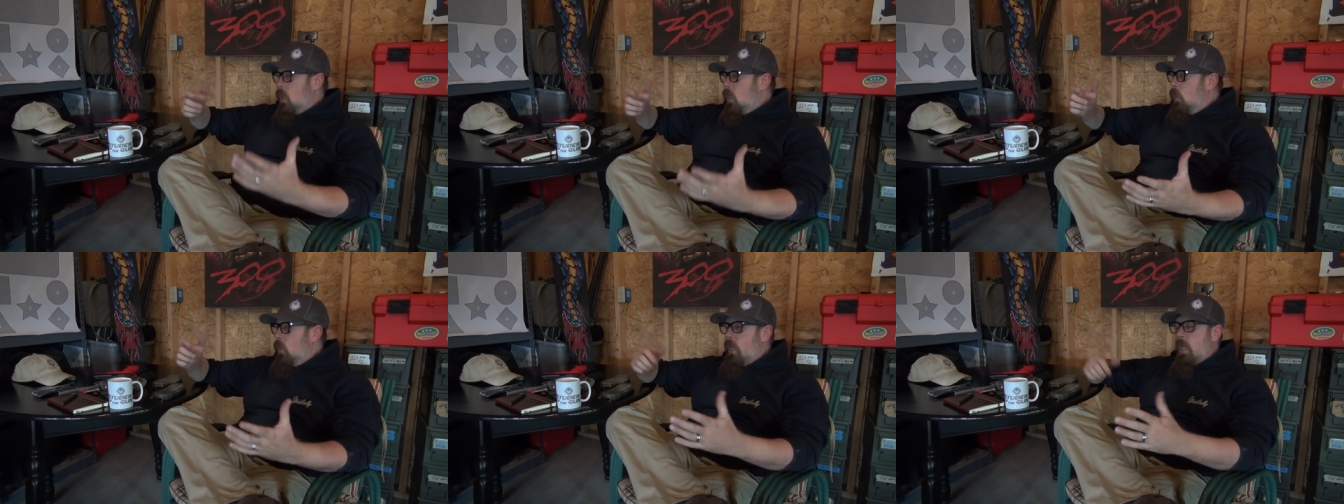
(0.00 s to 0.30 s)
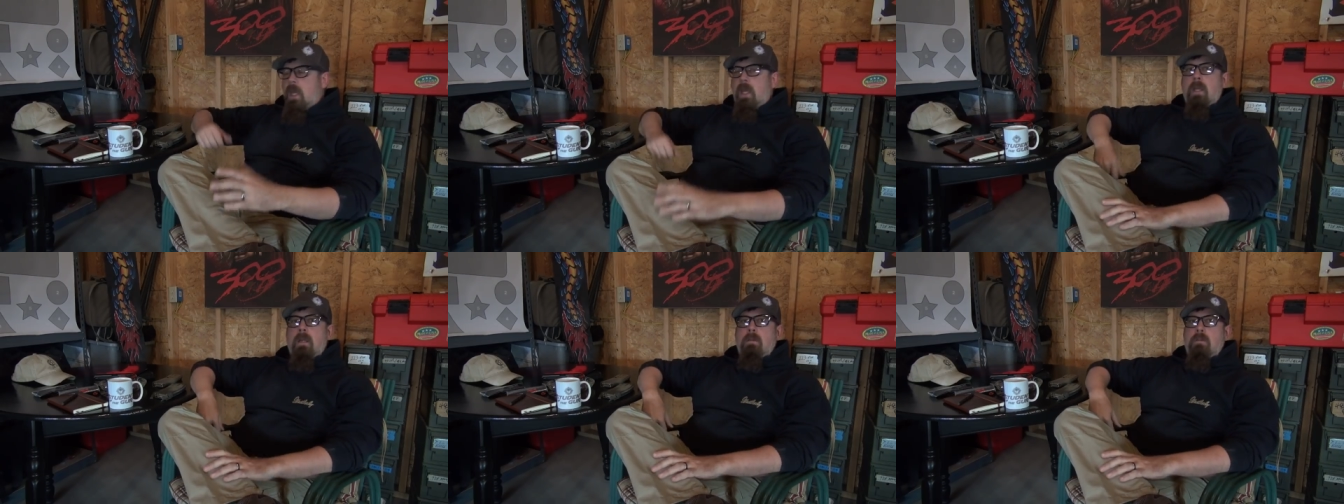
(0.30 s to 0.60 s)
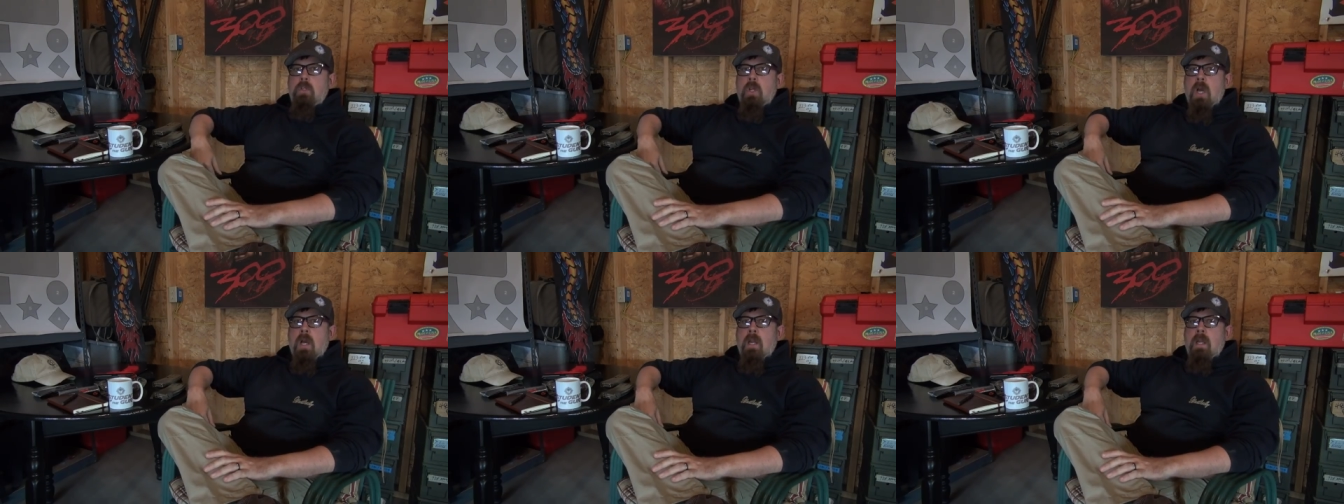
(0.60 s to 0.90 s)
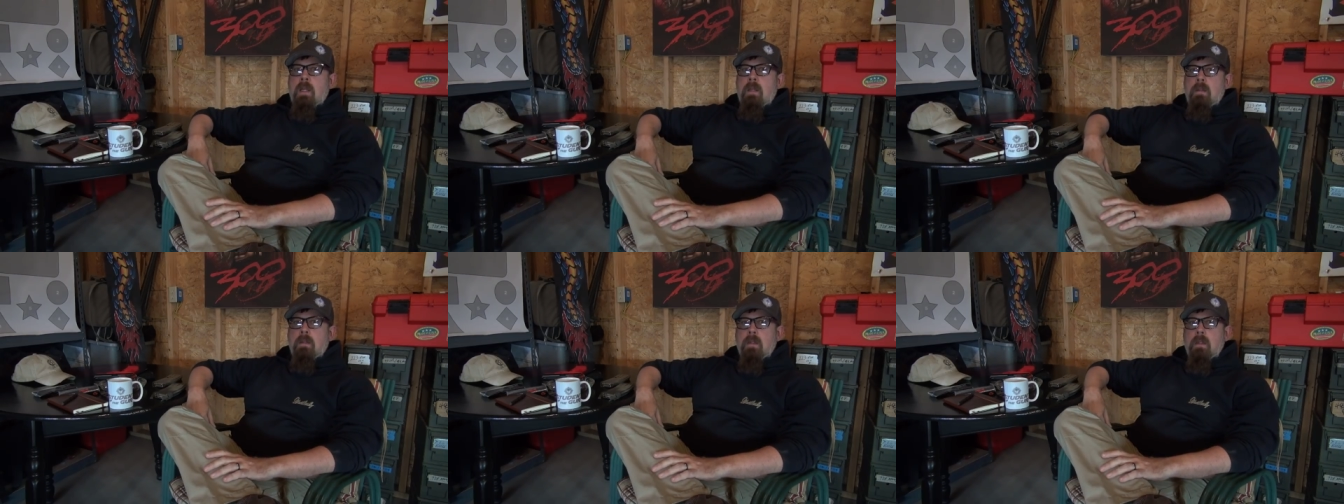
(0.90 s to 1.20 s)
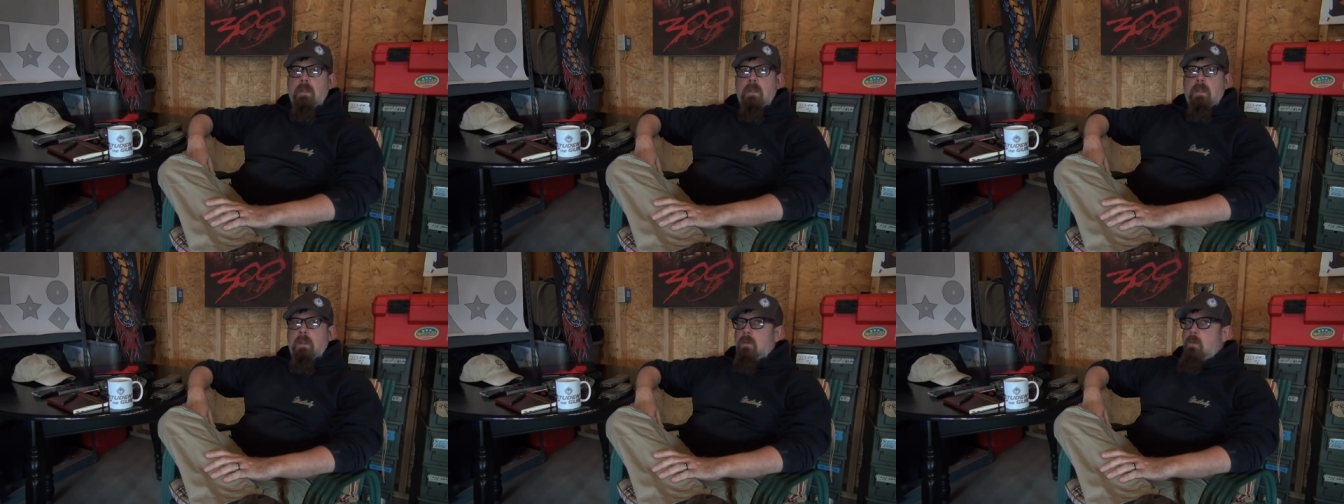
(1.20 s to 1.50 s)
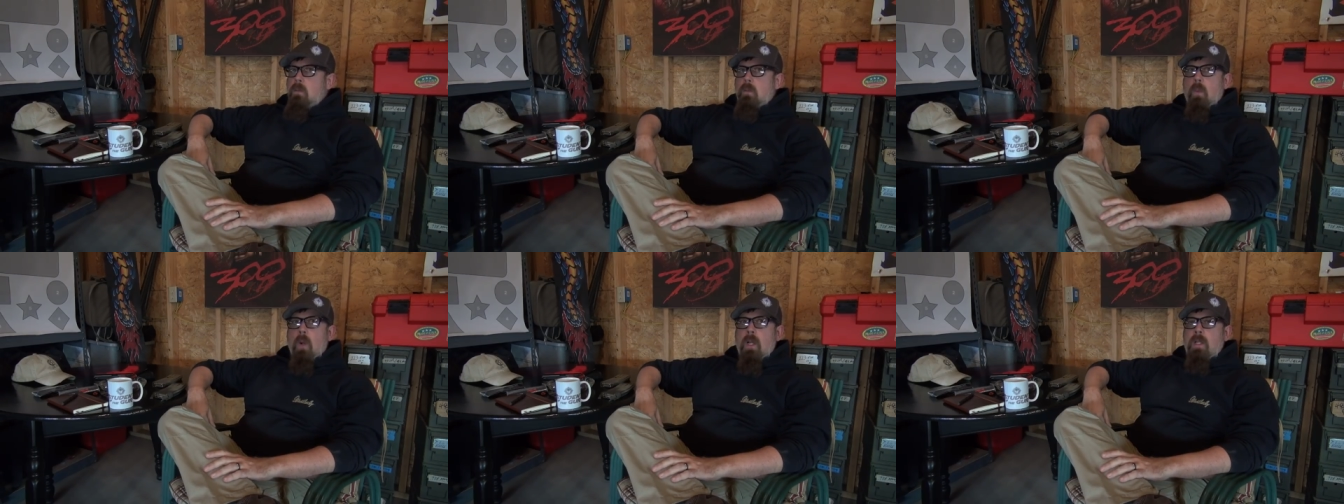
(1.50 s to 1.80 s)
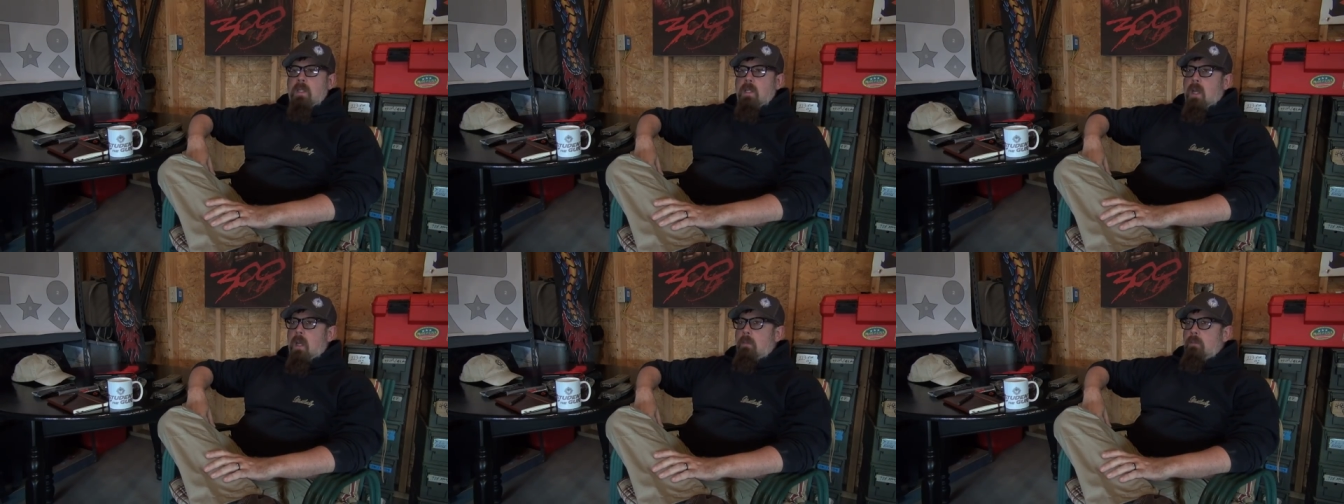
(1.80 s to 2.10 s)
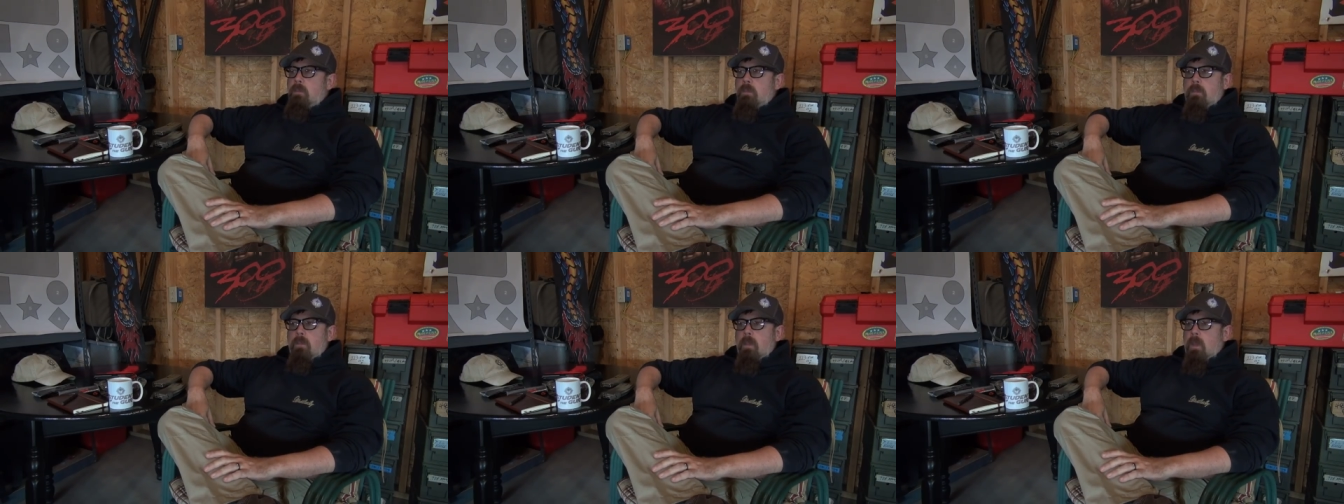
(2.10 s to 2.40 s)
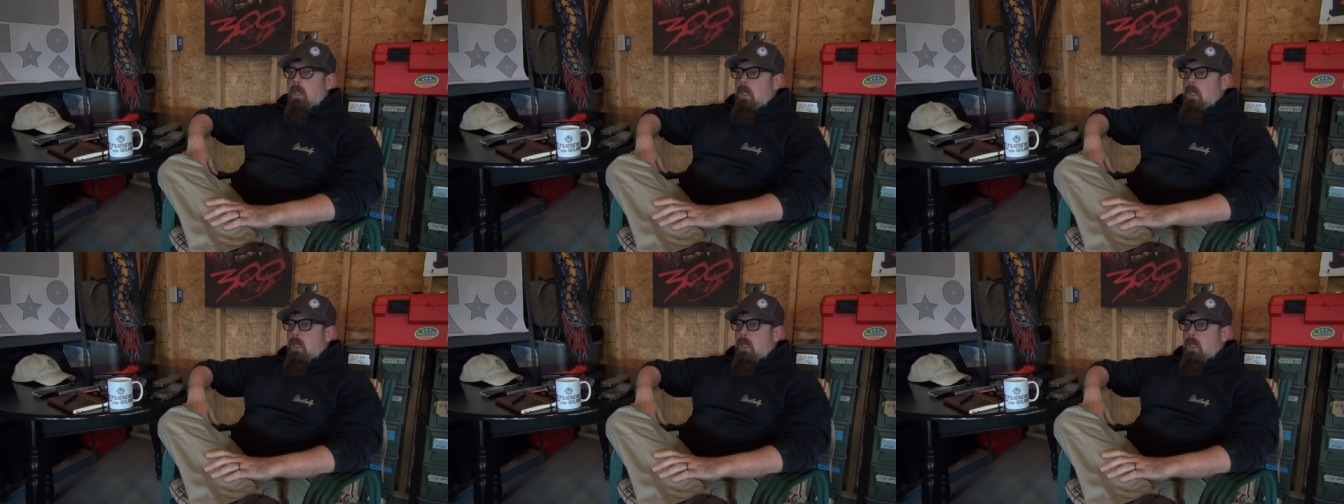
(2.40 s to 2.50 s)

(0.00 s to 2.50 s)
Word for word: okay, Johnny, what's up?